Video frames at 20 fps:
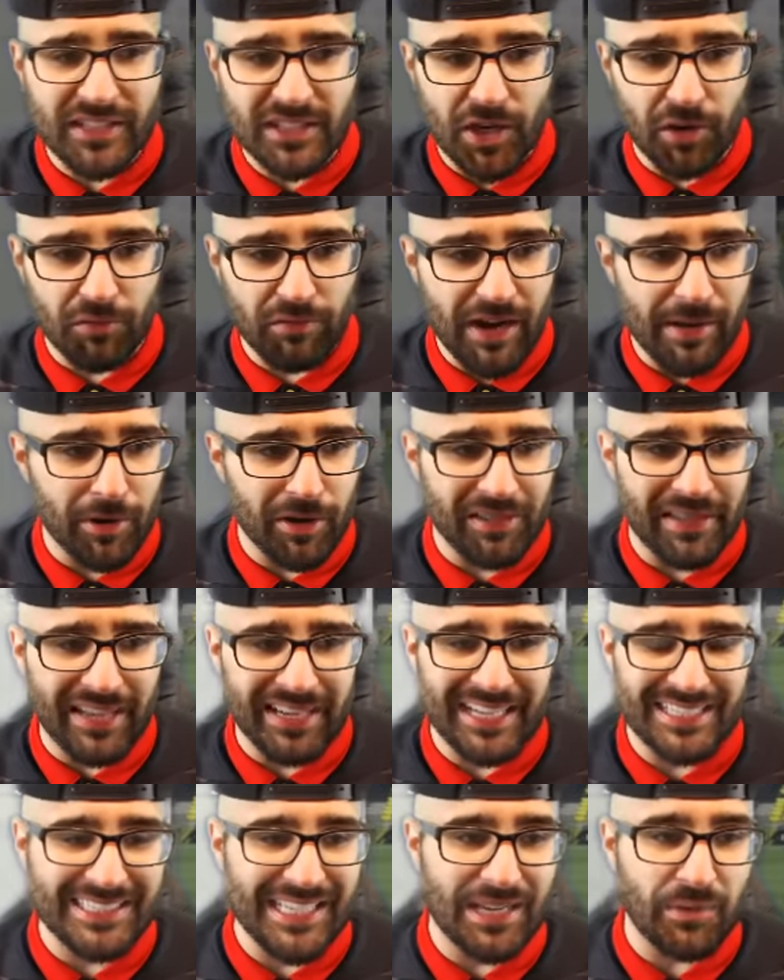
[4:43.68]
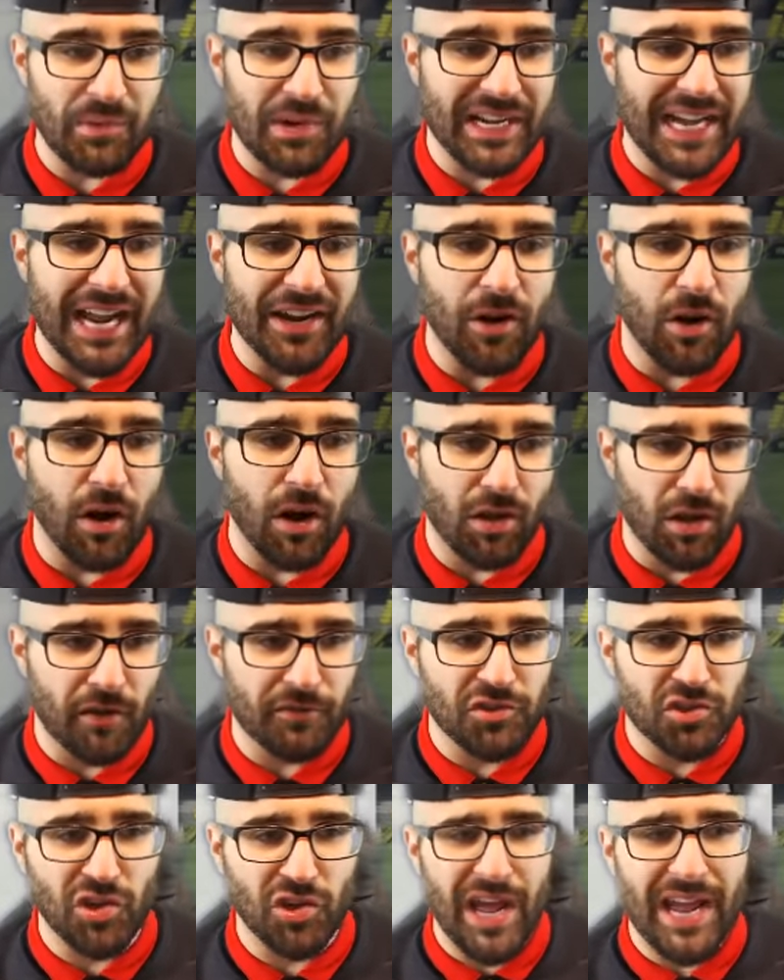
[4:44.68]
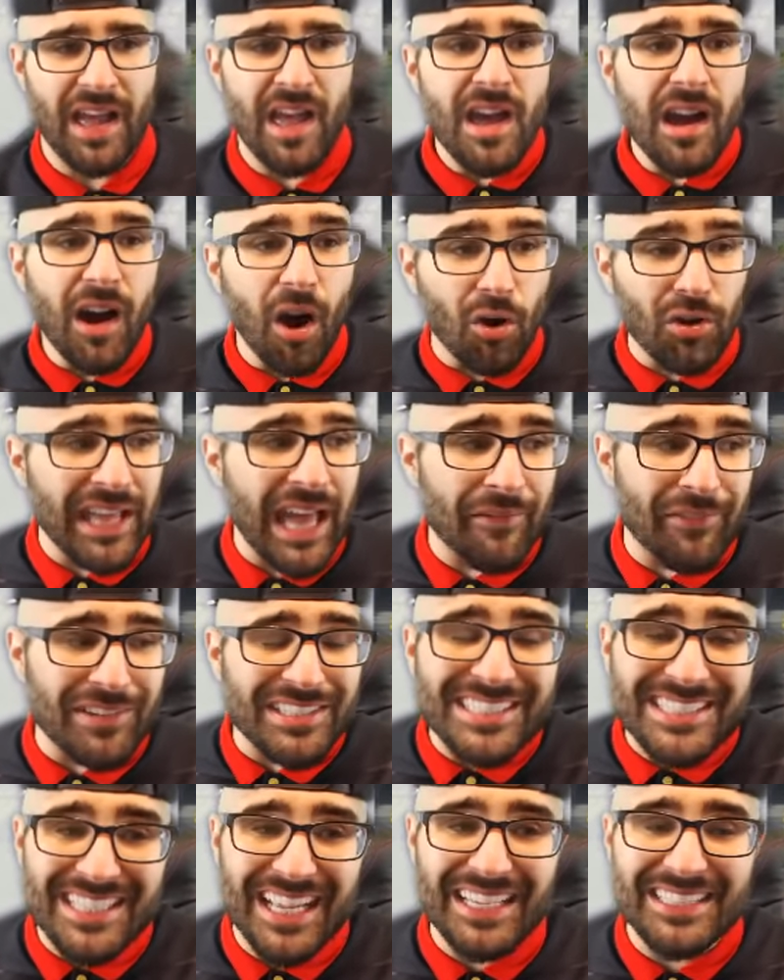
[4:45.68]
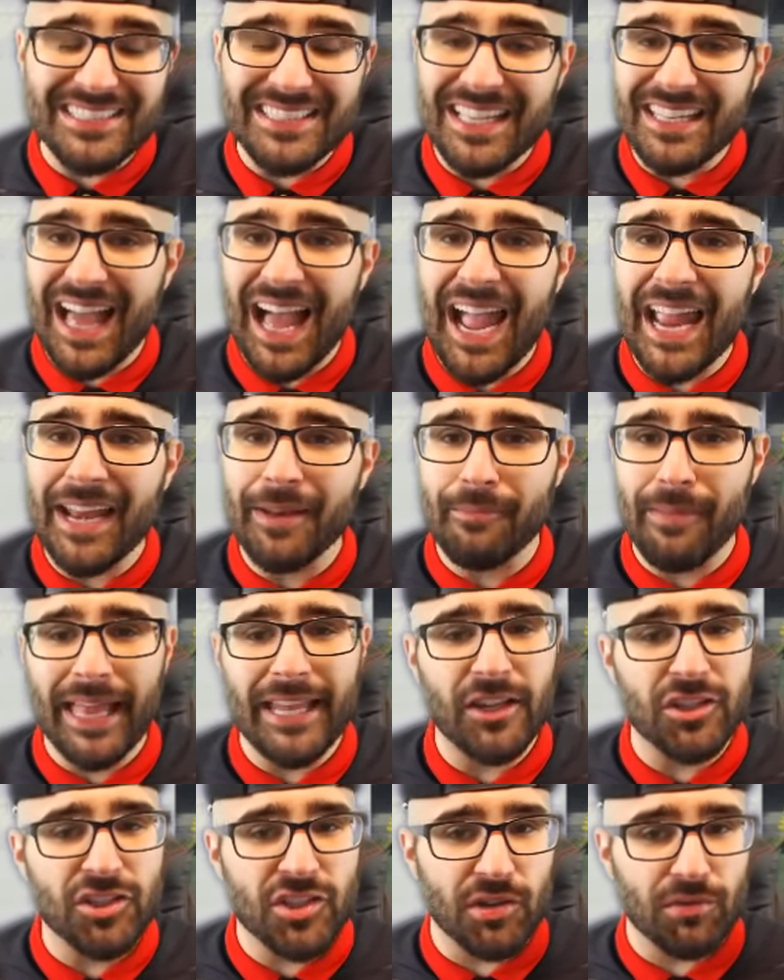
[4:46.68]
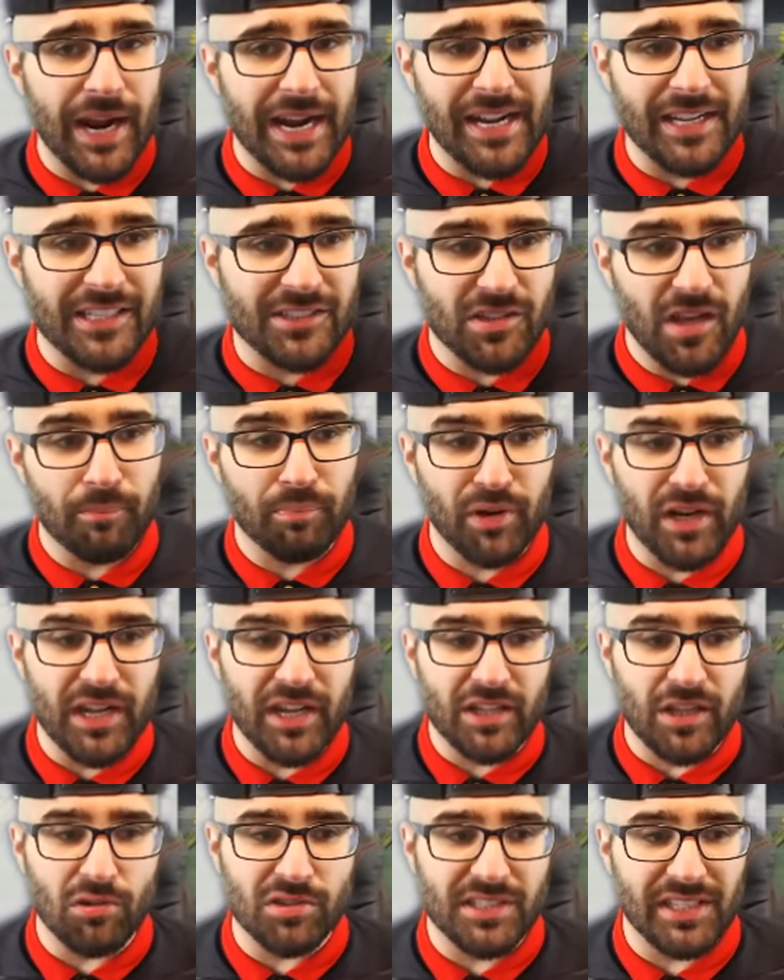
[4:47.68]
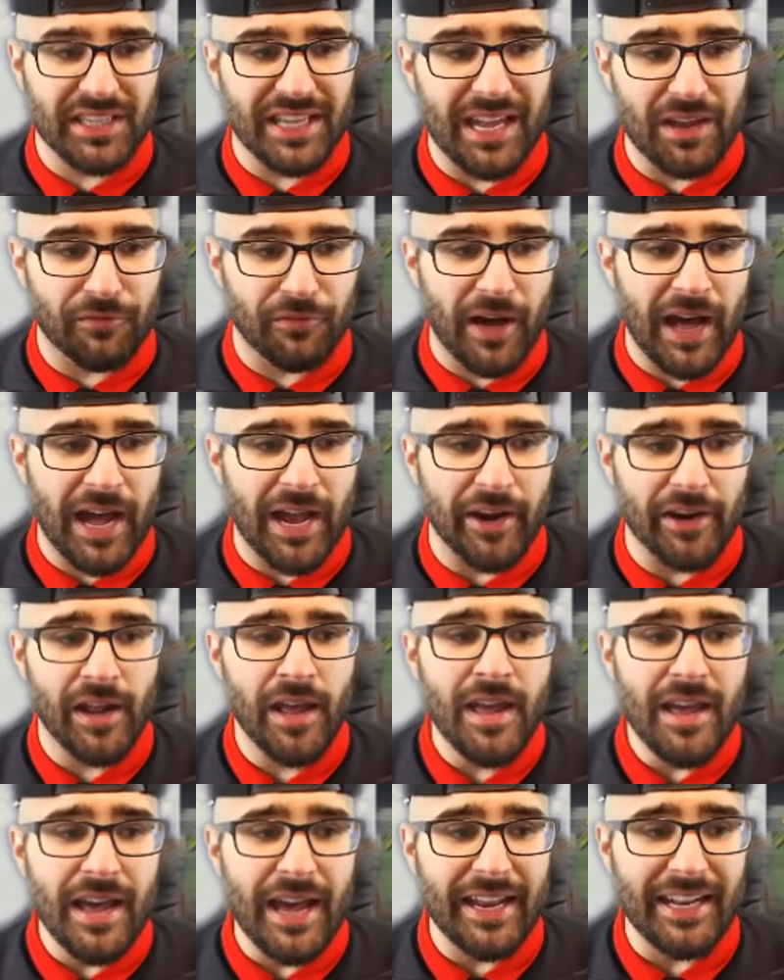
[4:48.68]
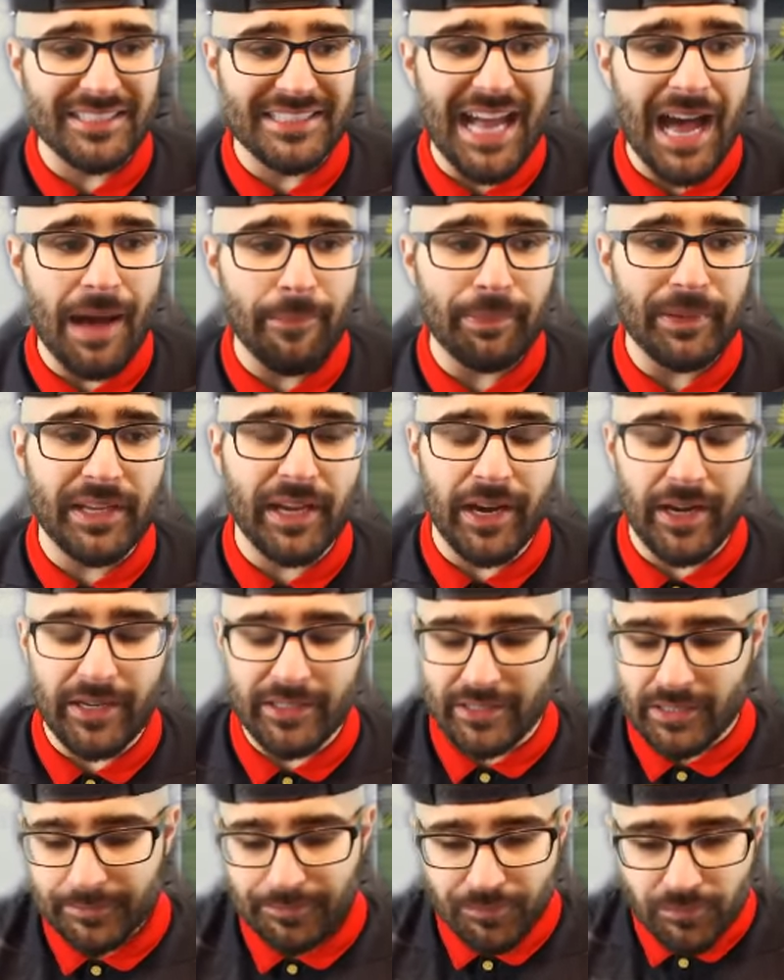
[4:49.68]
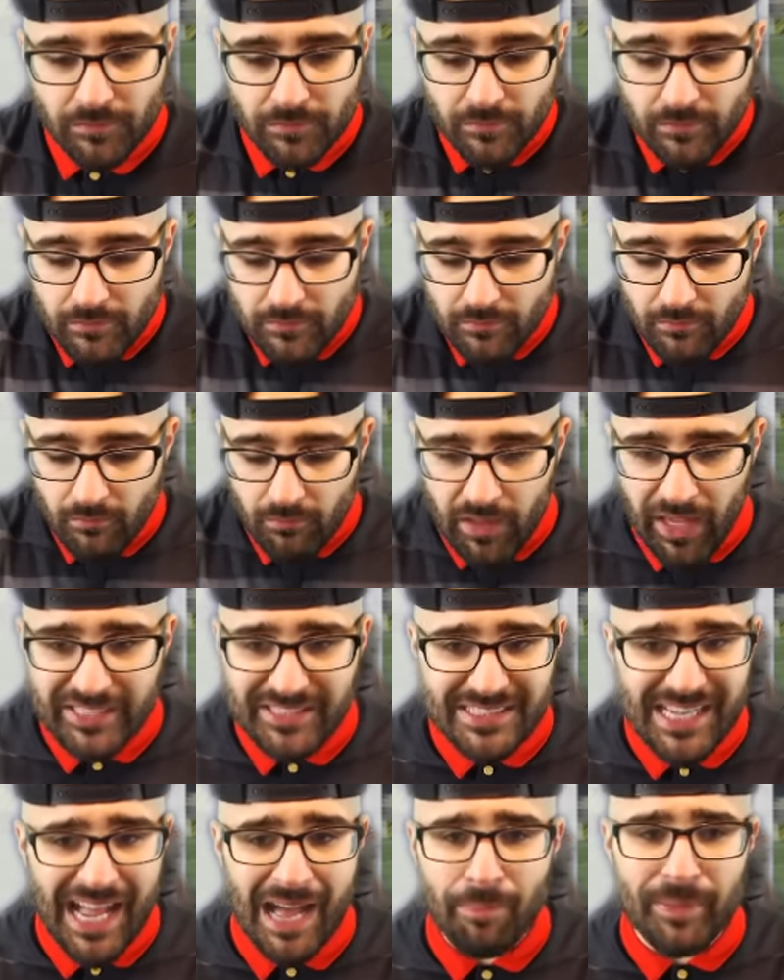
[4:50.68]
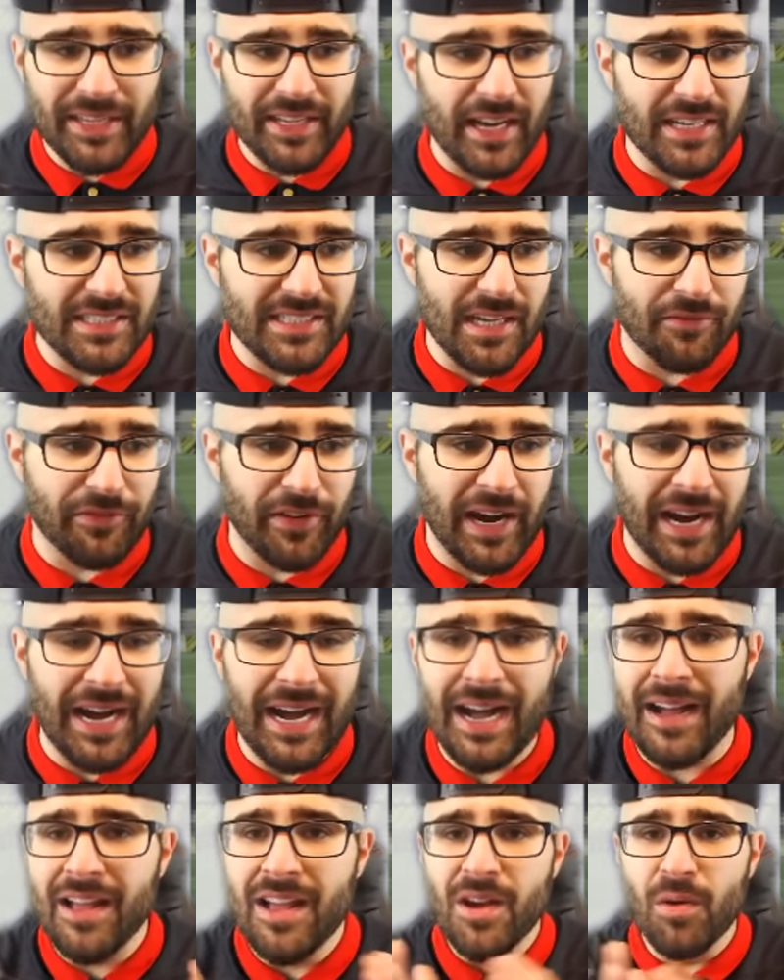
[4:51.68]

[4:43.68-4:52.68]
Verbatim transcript: this career mode. And like I said, we're kind of all off track. I only have a sixty-nine manager rating, so I'm pretty close to getting fired. And it's not because It's not because of uh,